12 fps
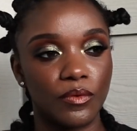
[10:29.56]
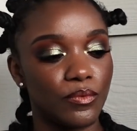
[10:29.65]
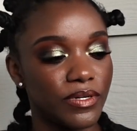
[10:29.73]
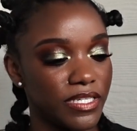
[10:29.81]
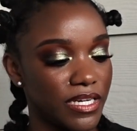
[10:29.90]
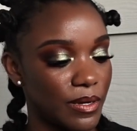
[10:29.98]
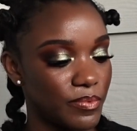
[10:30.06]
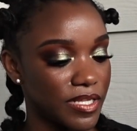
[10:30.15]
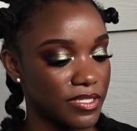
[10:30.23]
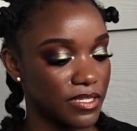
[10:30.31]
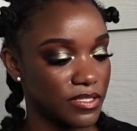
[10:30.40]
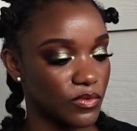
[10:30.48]
when did I
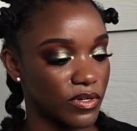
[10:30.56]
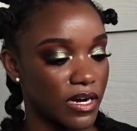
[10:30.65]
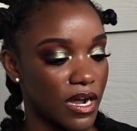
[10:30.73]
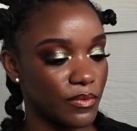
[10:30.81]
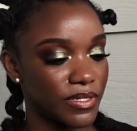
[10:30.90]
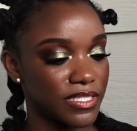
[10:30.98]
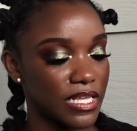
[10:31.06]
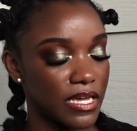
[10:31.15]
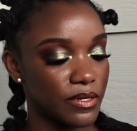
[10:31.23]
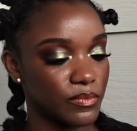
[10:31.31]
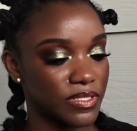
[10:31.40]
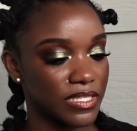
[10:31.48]
place this order? I want to
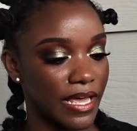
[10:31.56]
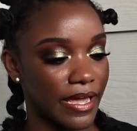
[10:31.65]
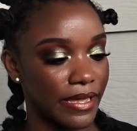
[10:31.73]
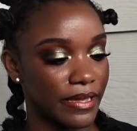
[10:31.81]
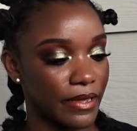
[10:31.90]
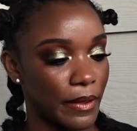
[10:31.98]
say it was like